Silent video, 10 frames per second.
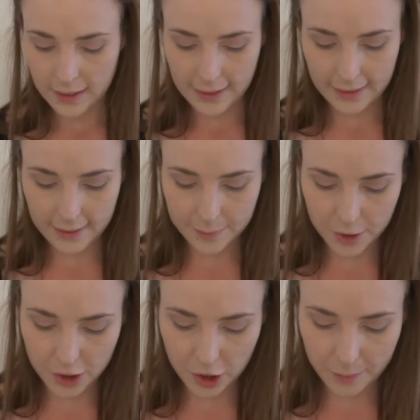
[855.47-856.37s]
And then I'm
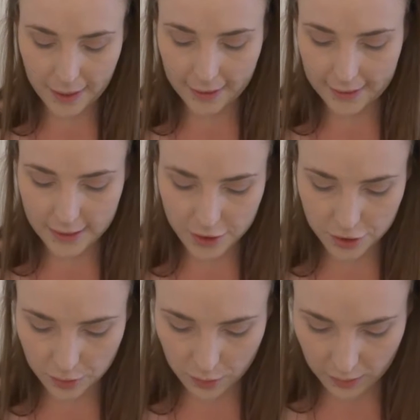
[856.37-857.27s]
going to go back
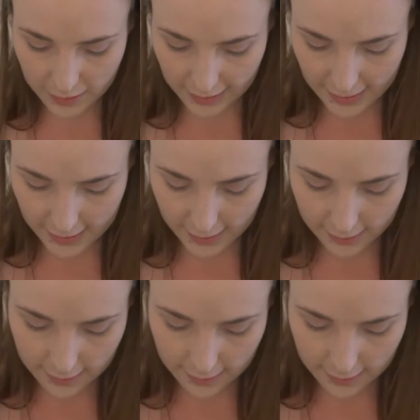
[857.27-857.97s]
into the